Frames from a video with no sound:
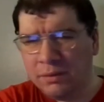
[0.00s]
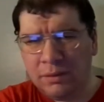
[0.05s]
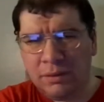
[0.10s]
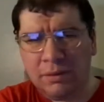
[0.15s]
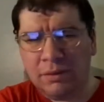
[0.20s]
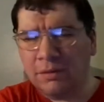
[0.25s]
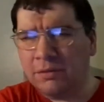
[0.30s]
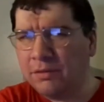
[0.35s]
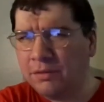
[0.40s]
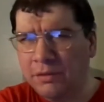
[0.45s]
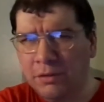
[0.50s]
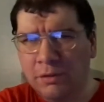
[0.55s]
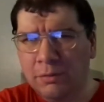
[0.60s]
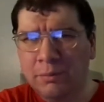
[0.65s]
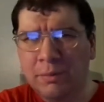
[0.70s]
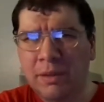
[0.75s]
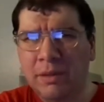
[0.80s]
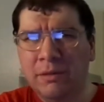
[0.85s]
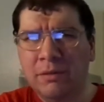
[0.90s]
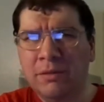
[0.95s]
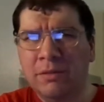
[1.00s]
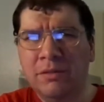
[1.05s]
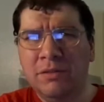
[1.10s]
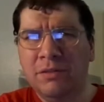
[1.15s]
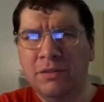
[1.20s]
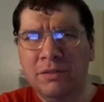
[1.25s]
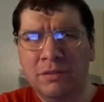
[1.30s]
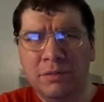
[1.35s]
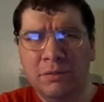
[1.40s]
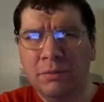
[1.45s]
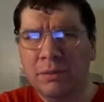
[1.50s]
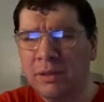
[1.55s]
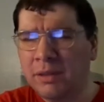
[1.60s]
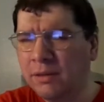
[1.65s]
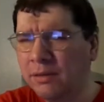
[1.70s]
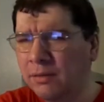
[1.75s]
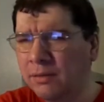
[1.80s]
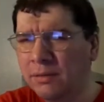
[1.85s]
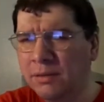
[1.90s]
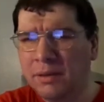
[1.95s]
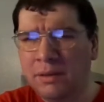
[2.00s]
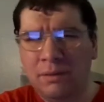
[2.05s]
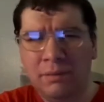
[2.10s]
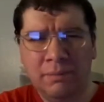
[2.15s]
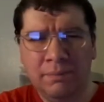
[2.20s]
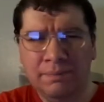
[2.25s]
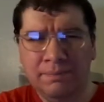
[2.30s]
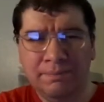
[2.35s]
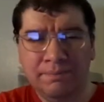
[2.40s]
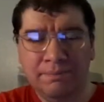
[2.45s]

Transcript: you know, the snow mountains around, and